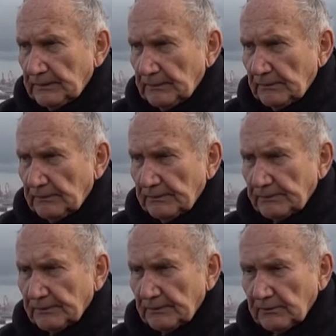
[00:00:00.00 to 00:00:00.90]
you know,
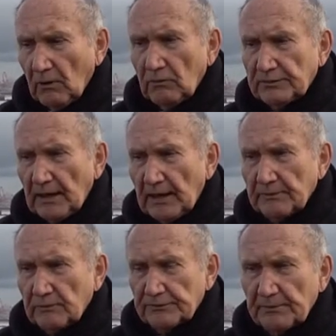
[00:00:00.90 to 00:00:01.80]
the low
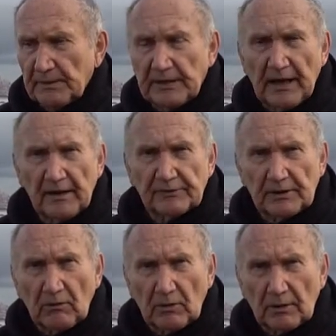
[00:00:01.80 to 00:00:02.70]
tide was maybe half an
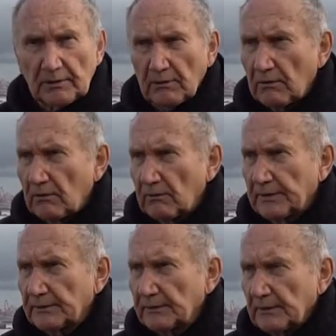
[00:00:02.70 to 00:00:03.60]
hour ago,
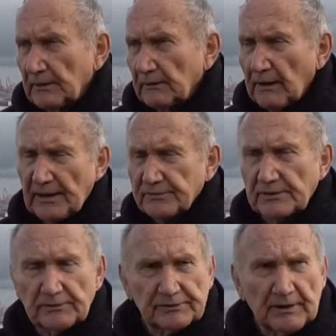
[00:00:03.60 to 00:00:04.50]
and
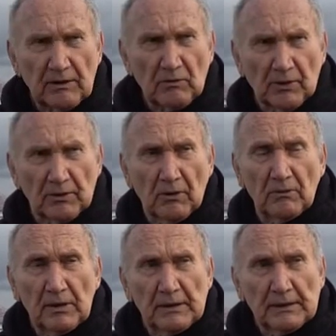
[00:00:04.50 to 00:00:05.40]
actually it was an hour
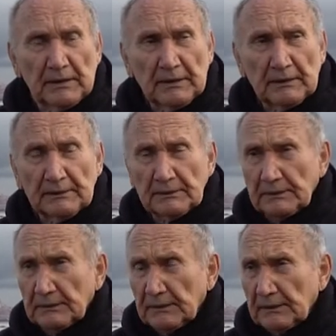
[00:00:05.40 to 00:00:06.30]
ago, and
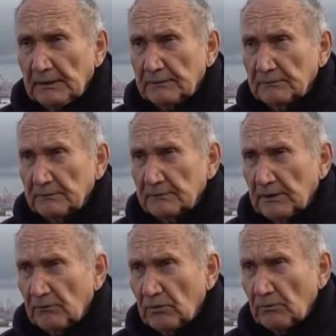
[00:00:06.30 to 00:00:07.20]
uh, and
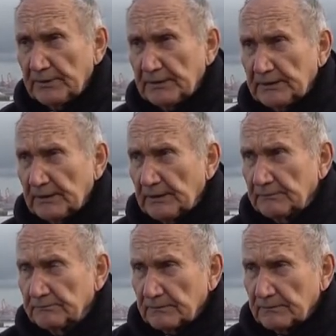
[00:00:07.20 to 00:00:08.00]
it will be uh,